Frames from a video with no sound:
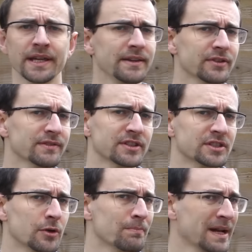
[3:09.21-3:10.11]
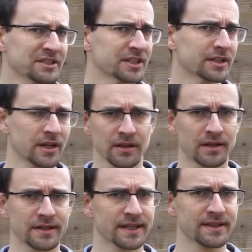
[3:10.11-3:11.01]
even if there's no matching
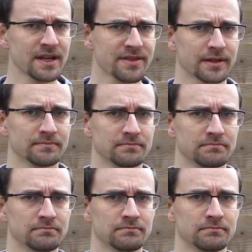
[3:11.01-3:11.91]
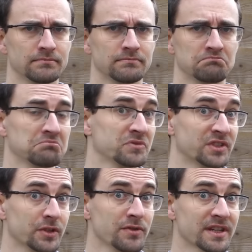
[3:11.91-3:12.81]
color in the other?
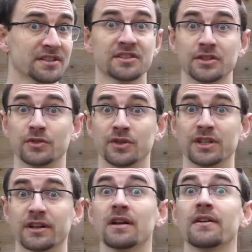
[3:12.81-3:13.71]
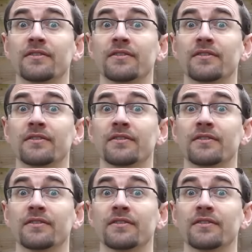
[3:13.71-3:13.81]
To do this, you need a